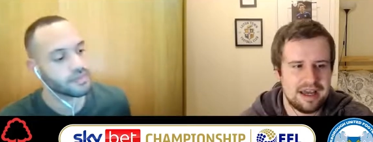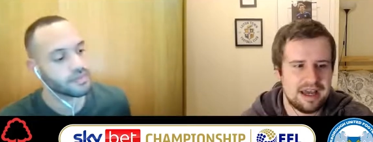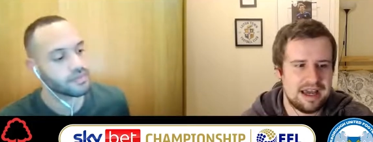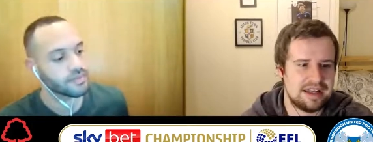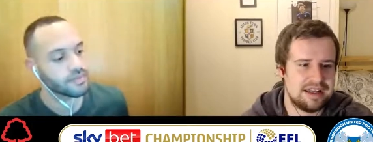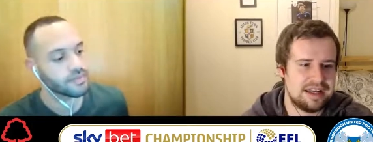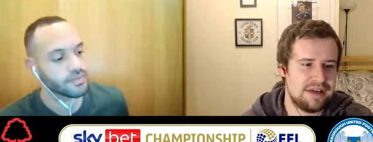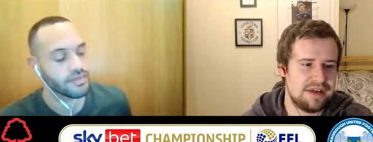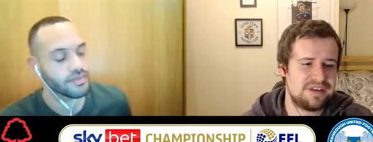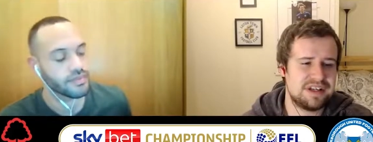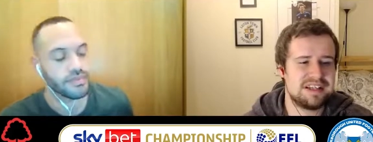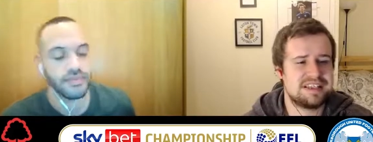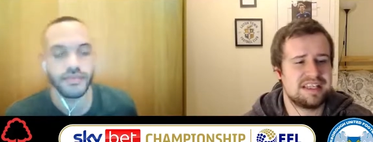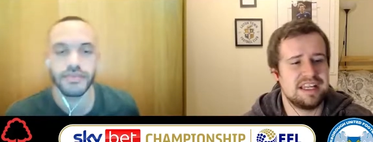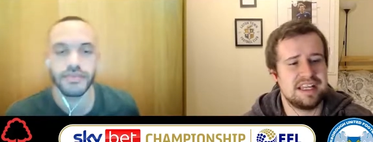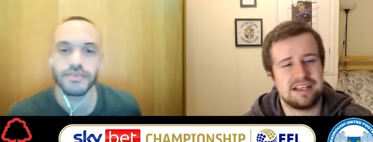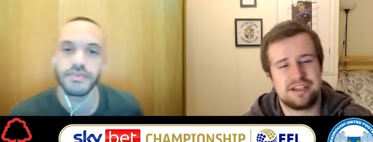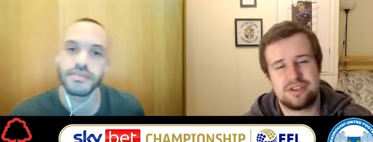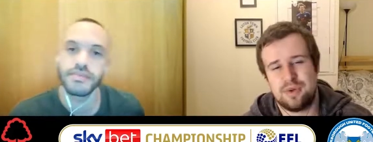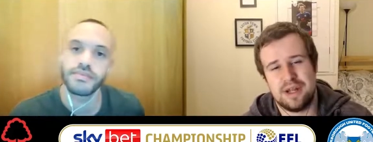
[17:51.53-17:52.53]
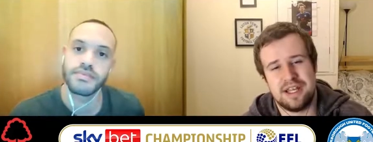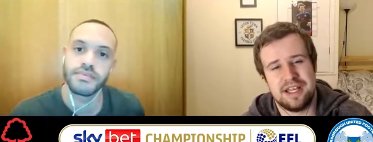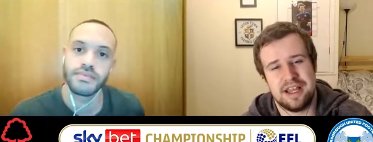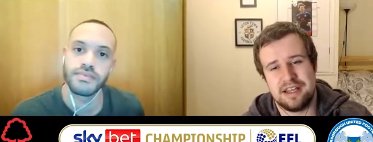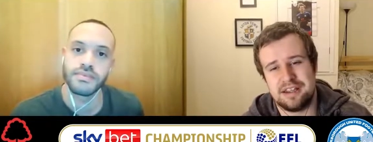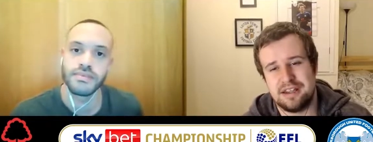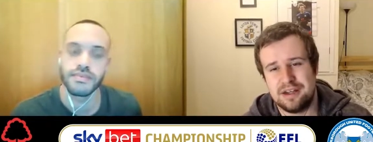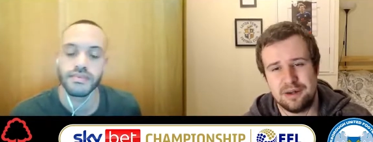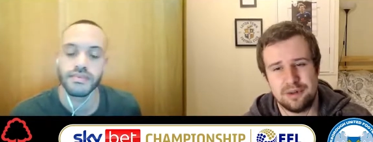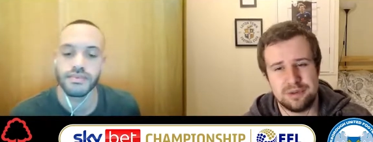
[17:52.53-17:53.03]
Speaker 1: And they've conceded
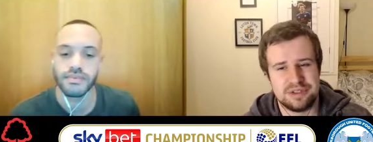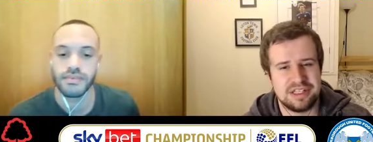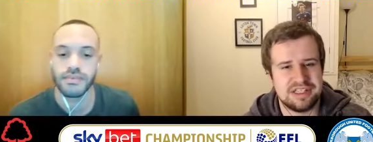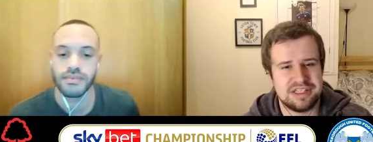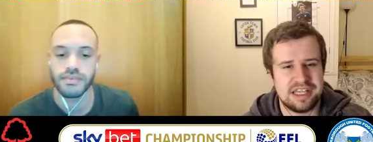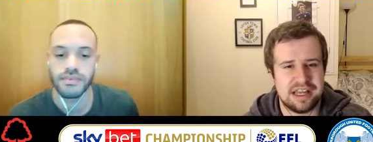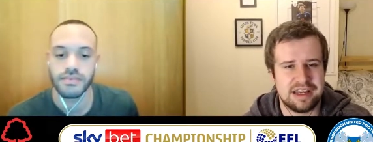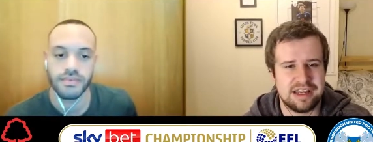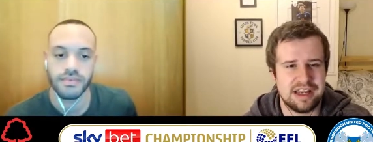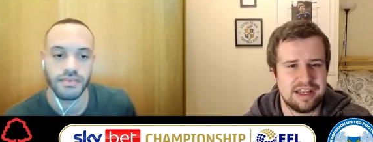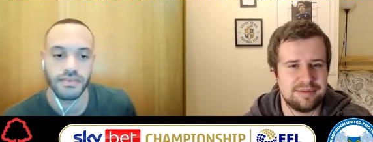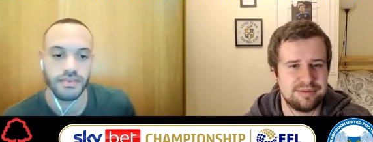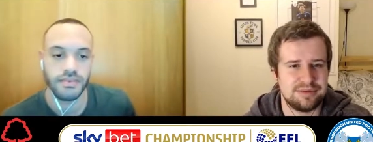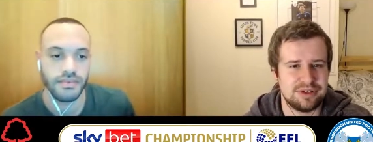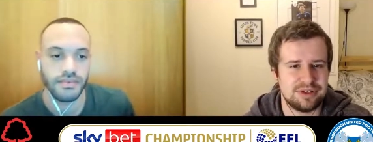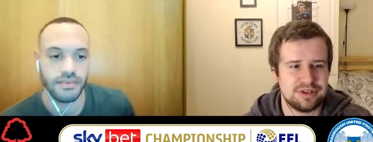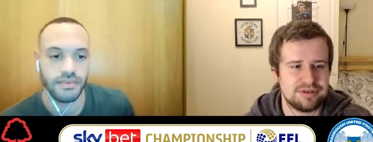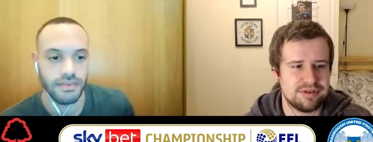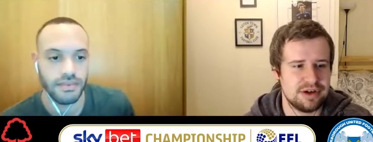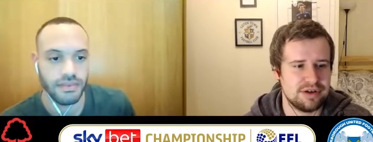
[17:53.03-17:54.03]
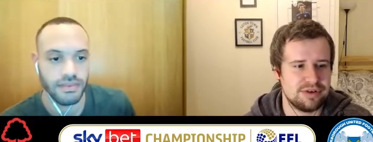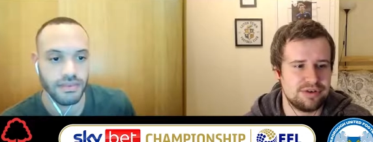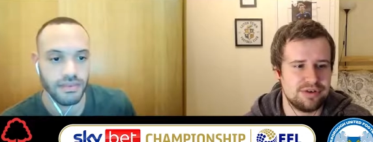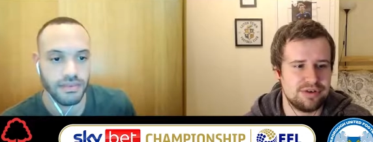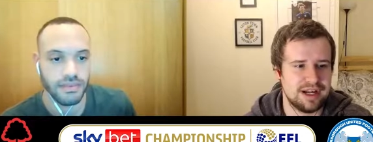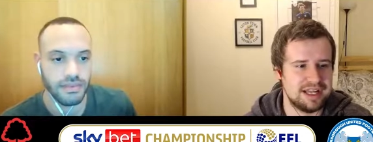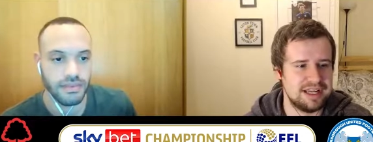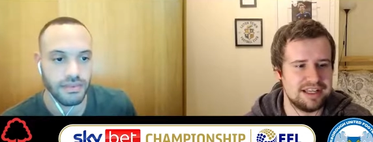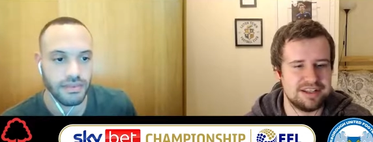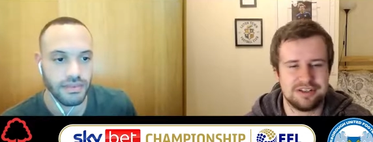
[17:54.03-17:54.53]
28 goals in 10 games on the road,
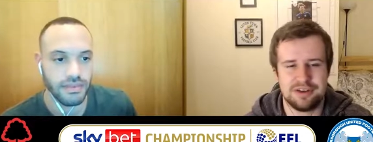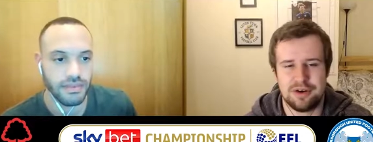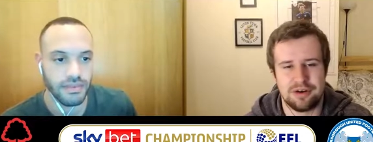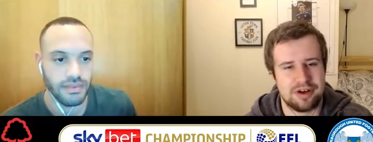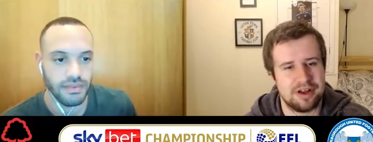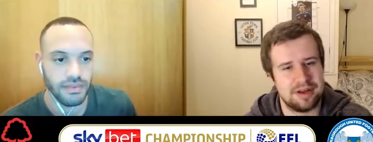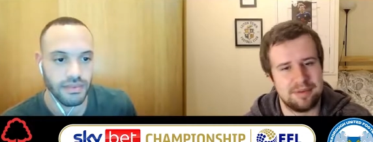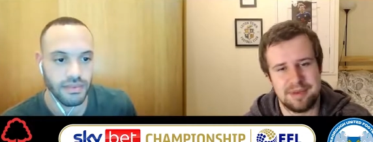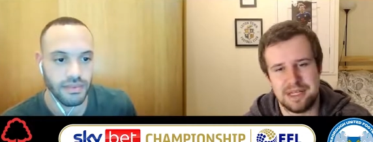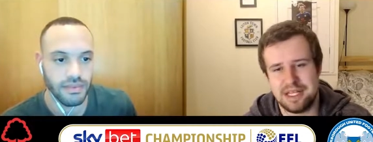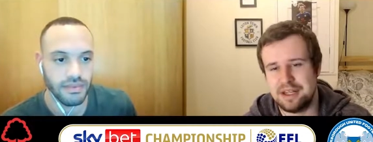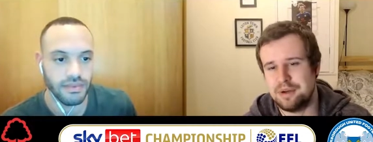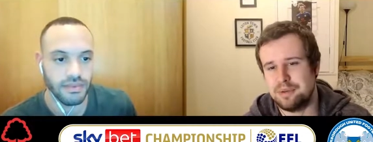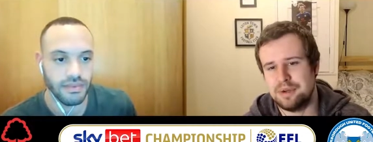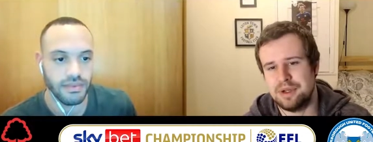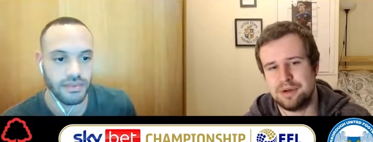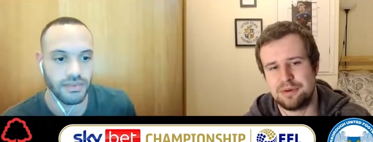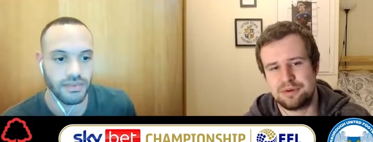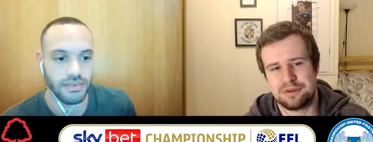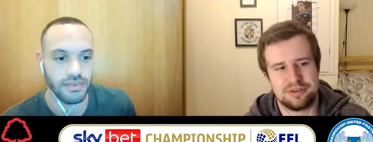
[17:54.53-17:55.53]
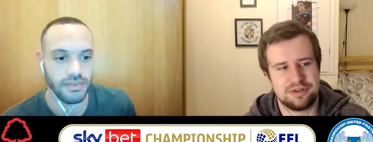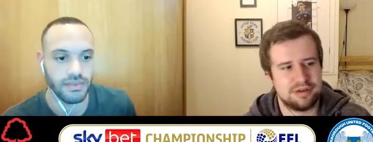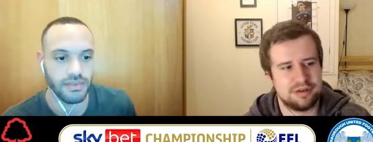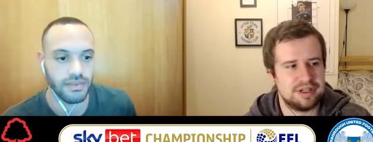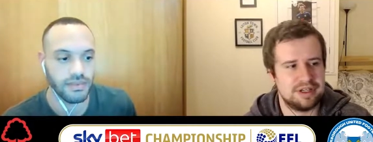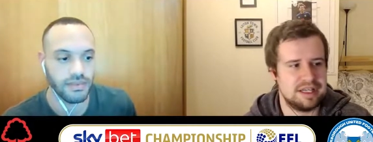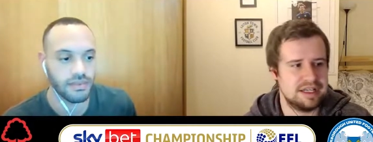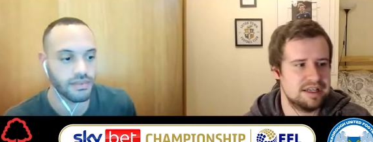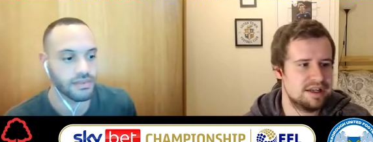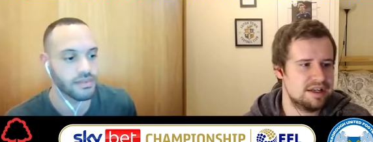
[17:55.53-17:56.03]
Craig. It's not going to be 0-0,
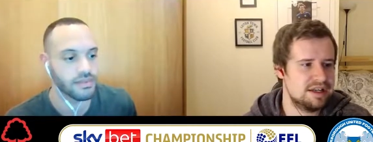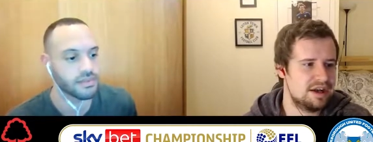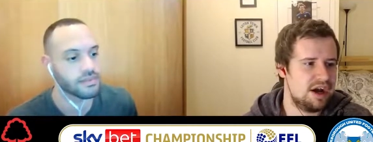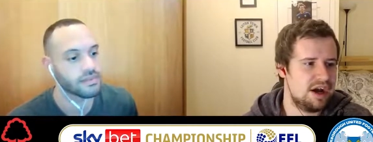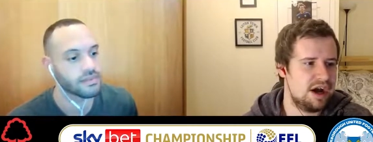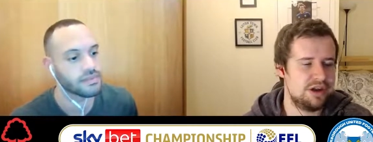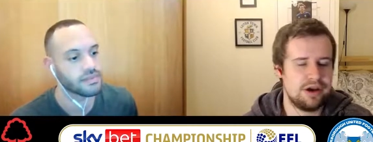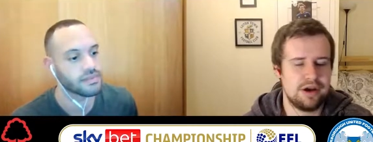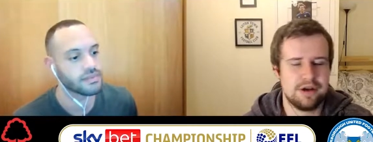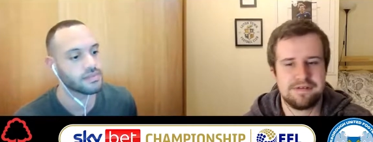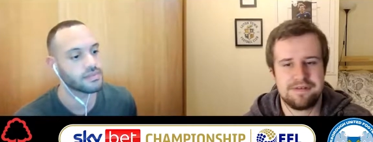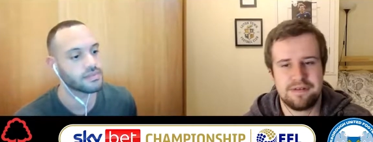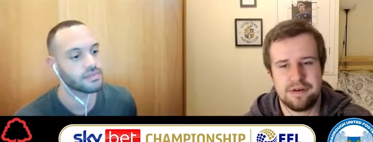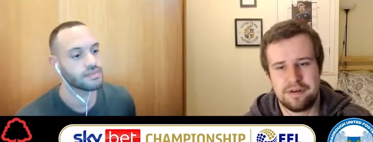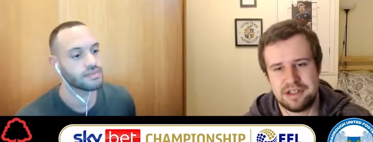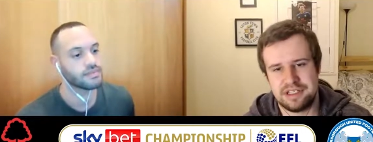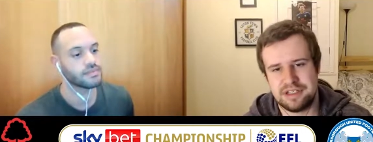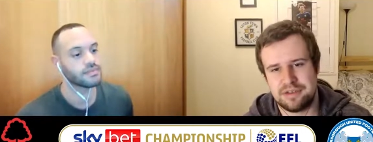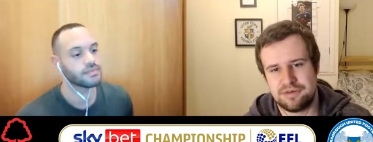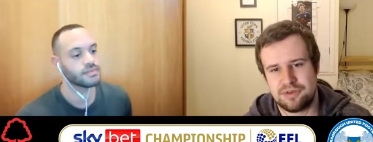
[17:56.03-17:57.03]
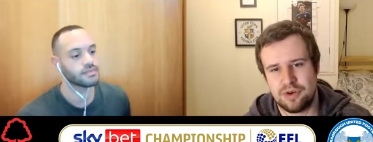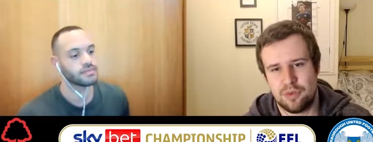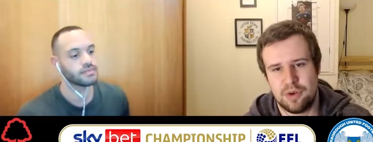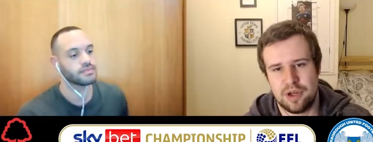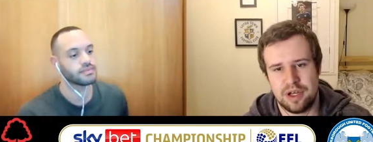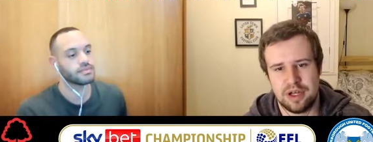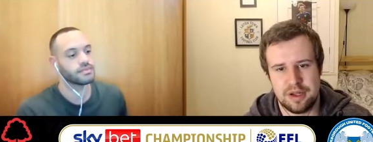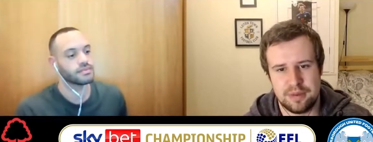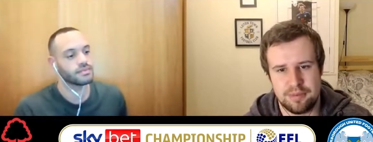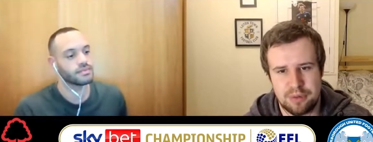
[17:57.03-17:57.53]
surely. I know Forest have got one
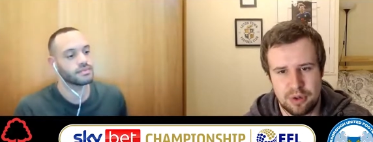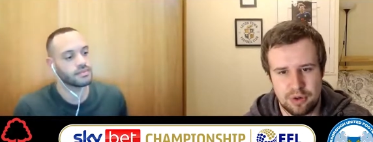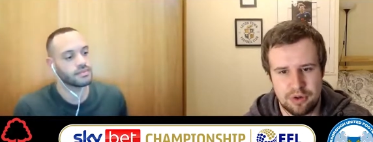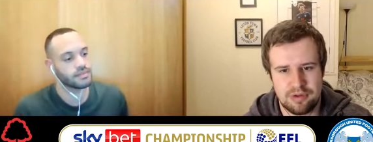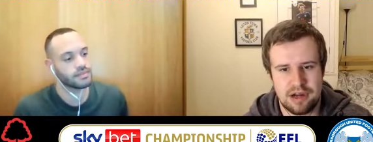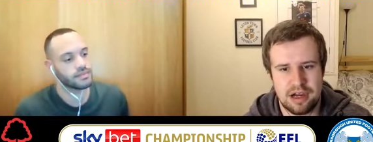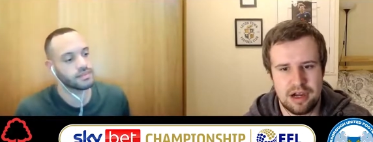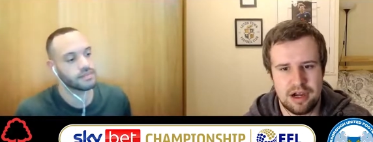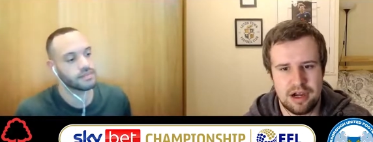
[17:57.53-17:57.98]
of the poorer